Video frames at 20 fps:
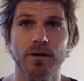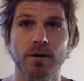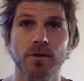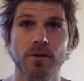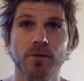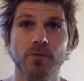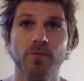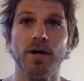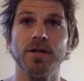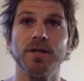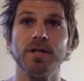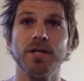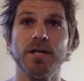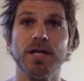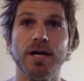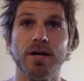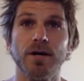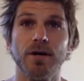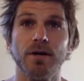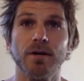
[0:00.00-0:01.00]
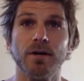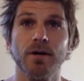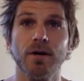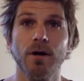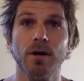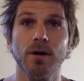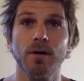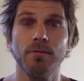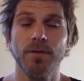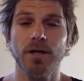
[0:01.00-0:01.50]
throughout the year
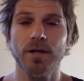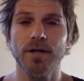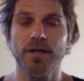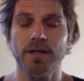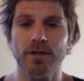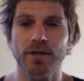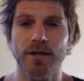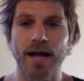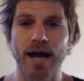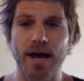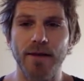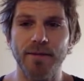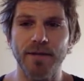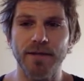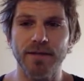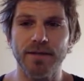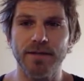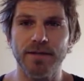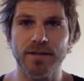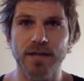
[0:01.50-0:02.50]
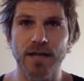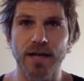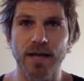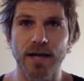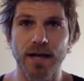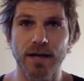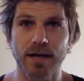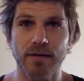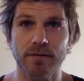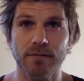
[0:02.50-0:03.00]
building good habits
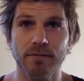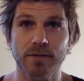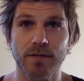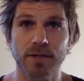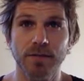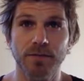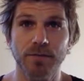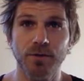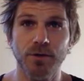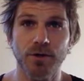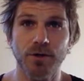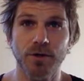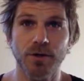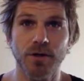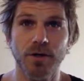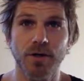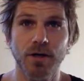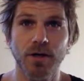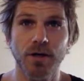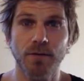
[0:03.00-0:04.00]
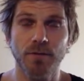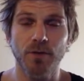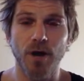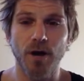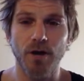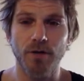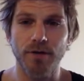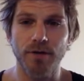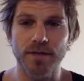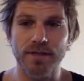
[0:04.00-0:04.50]
and keep your
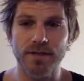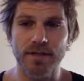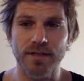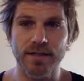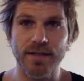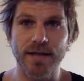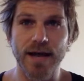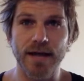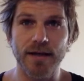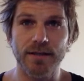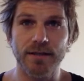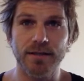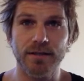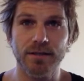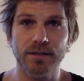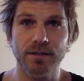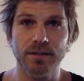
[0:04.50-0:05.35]
progress intact.